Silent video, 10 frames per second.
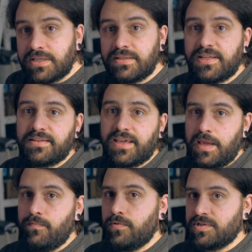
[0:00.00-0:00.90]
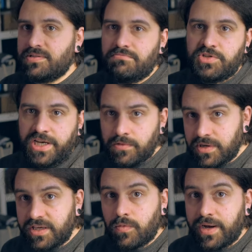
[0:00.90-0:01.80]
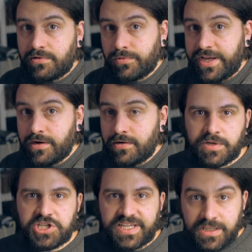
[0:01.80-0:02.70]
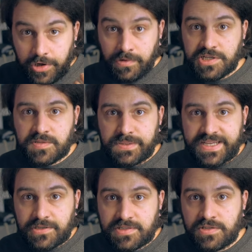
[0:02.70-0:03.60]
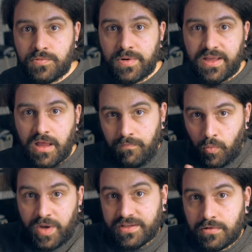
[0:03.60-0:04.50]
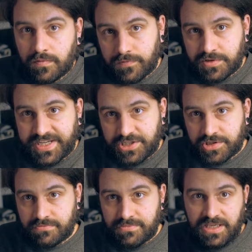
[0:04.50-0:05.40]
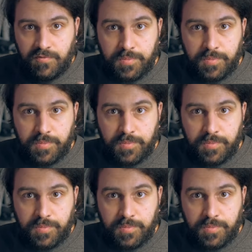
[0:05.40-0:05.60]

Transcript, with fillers: in that game was generally quite rare, which encourages players to avoid confrontation if